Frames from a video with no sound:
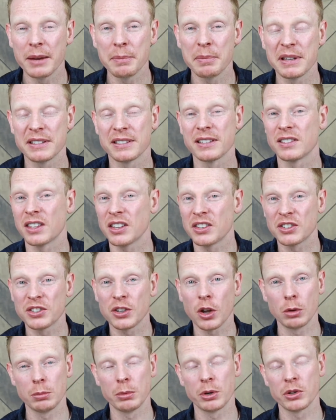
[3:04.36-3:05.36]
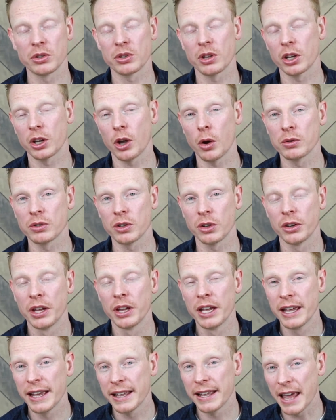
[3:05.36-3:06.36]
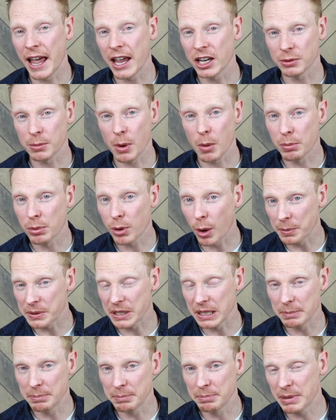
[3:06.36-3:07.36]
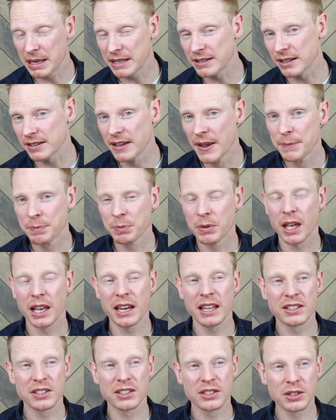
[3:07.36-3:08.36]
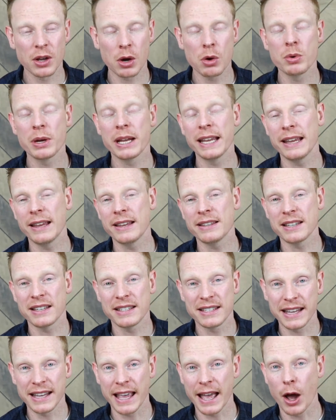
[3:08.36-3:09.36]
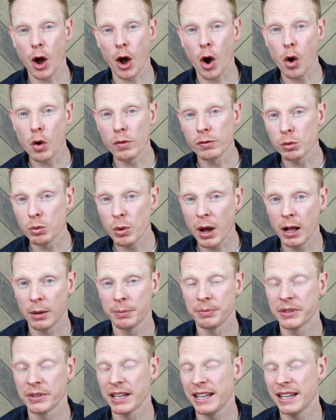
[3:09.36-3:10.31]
a business. There's so much that goes on in a HMO property business, and it's so easy to get overwhelmed.